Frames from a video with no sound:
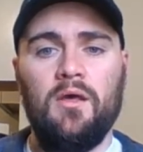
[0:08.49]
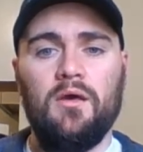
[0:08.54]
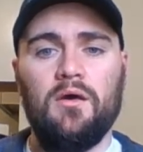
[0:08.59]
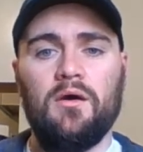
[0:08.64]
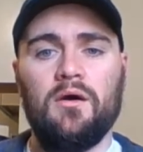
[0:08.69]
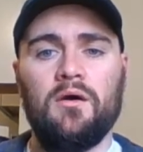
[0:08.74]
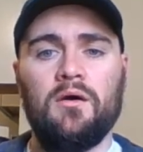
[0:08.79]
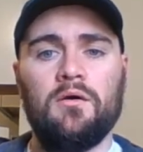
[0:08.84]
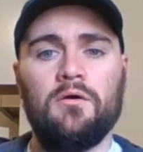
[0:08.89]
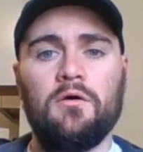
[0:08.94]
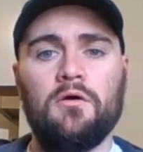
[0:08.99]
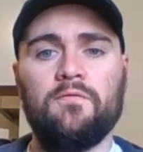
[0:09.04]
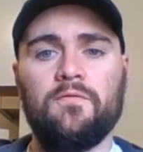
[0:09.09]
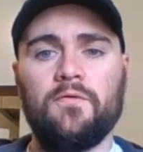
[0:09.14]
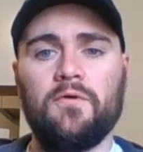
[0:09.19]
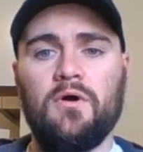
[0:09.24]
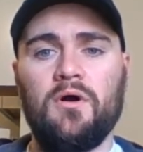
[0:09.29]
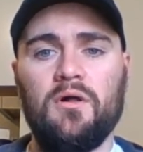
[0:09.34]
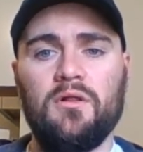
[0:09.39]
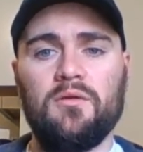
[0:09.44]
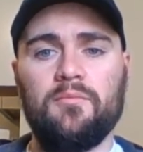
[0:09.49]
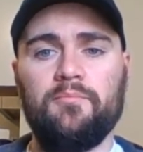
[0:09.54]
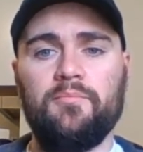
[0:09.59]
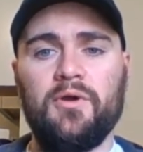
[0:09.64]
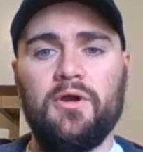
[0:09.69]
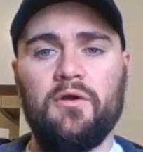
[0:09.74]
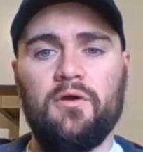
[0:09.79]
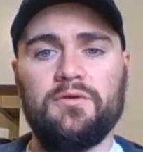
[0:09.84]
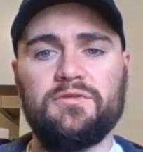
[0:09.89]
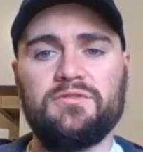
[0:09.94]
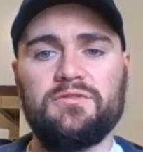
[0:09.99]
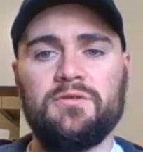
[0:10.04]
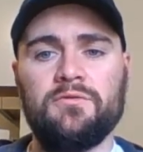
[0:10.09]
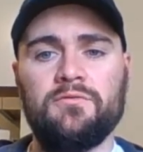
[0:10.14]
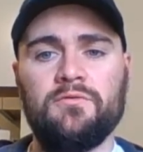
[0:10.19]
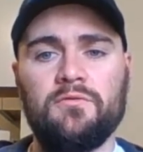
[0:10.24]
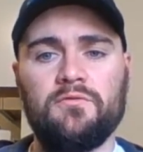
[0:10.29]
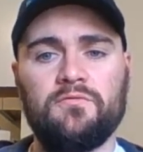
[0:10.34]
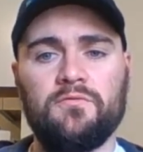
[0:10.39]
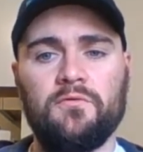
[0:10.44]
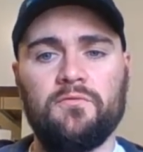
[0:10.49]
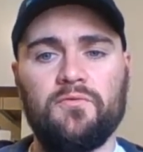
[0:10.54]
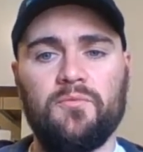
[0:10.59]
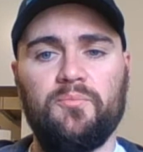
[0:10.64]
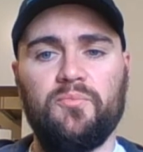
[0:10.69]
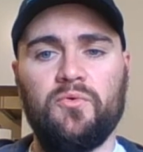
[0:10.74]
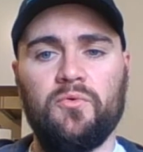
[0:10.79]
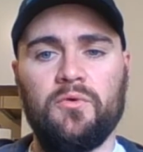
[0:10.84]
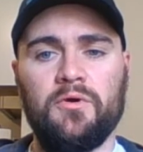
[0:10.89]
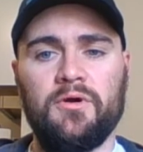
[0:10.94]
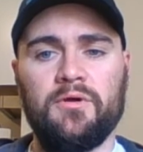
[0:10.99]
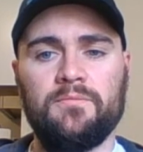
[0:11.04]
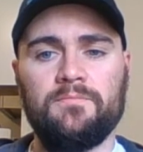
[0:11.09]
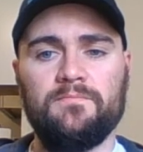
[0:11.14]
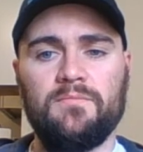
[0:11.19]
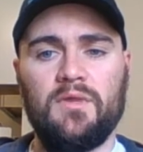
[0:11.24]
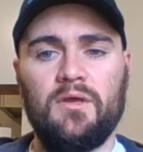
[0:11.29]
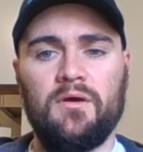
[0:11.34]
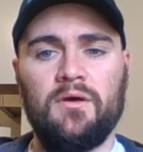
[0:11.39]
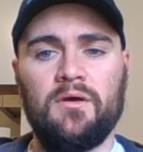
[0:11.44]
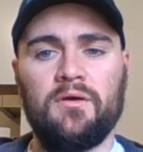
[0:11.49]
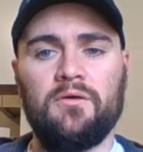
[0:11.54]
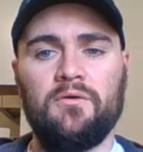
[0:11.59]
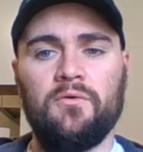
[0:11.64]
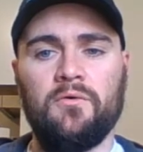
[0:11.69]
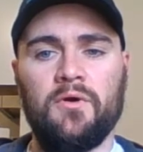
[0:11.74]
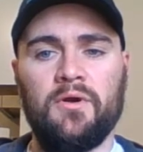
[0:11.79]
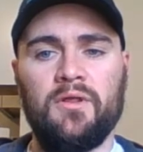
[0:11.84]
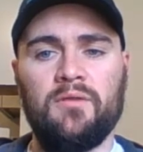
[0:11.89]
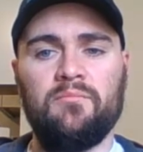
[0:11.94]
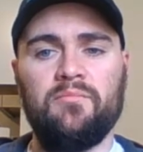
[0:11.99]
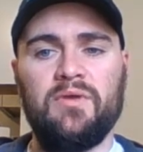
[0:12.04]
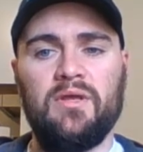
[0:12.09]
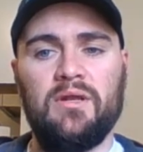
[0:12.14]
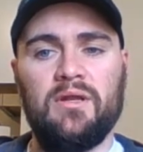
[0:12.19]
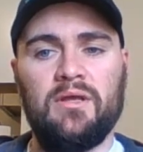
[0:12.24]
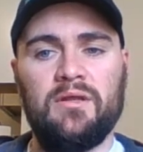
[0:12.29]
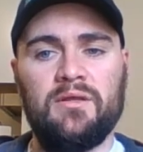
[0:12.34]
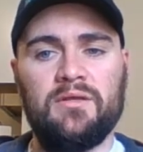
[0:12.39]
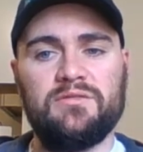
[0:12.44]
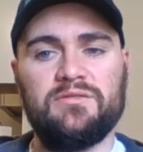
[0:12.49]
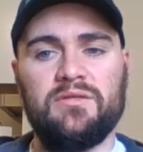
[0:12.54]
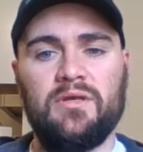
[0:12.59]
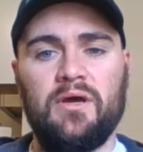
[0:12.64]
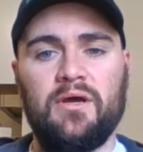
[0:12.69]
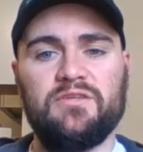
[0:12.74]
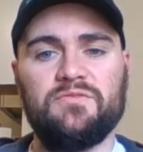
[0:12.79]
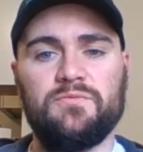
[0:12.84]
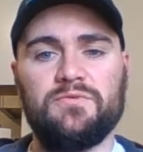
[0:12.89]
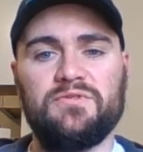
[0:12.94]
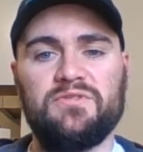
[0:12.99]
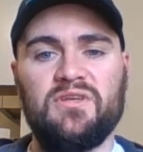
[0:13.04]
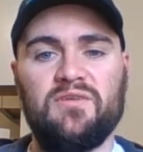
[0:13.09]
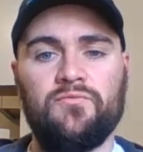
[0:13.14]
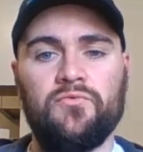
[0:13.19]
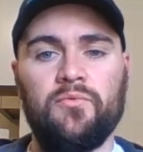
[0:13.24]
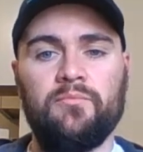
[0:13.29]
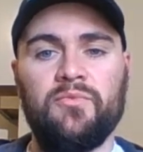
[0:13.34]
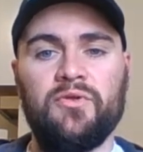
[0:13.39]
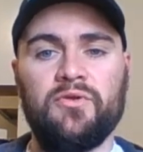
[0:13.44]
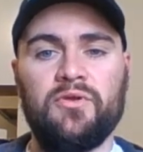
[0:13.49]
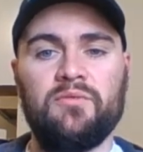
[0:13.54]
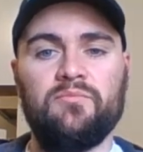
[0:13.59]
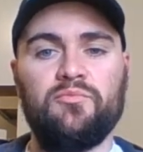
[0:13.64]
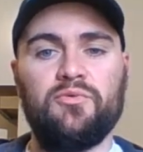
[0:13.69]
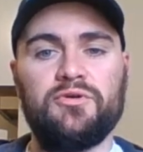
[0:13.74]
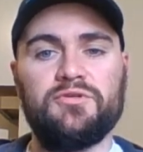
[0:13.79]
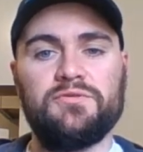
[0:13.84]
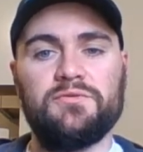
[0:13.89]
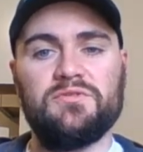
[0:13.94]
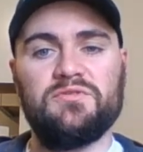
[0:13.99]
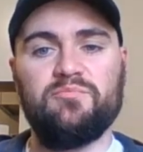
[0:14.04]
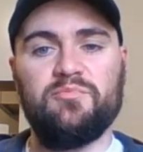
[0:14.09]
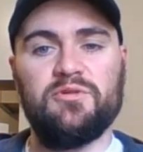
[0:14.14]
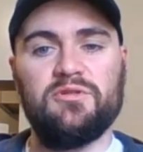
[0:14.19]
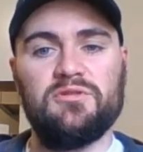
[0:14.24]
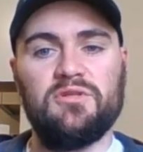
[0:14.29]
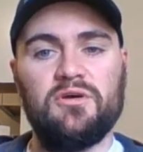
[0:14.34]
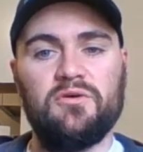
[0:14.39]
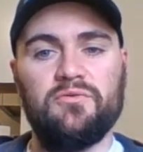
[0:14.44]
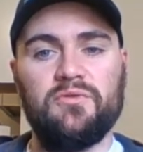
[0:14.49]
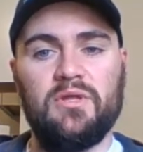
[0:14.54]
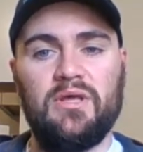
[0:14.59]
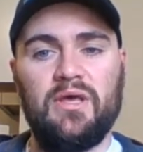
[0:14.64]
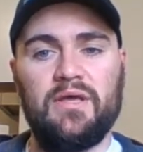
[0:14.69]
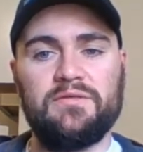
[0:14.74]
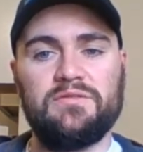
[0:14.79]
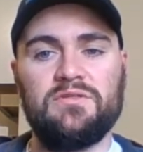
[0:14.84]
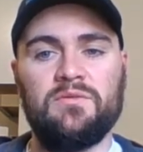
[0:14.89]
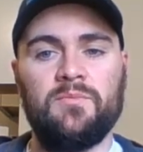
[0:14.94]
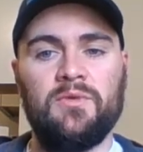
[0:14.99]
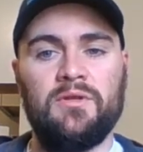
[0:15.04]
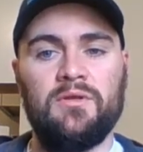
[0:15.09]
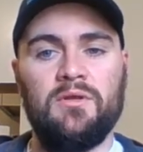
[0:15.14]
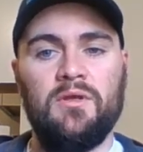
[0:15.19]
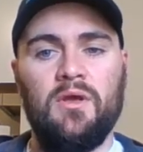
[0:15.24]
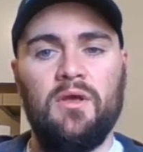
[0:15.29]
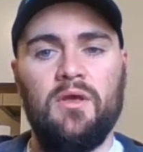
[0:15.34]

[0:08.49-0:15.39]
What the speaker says: Overall, a bearish to neutral report. Corn and bean ending stocks were several million bushels below the estimate,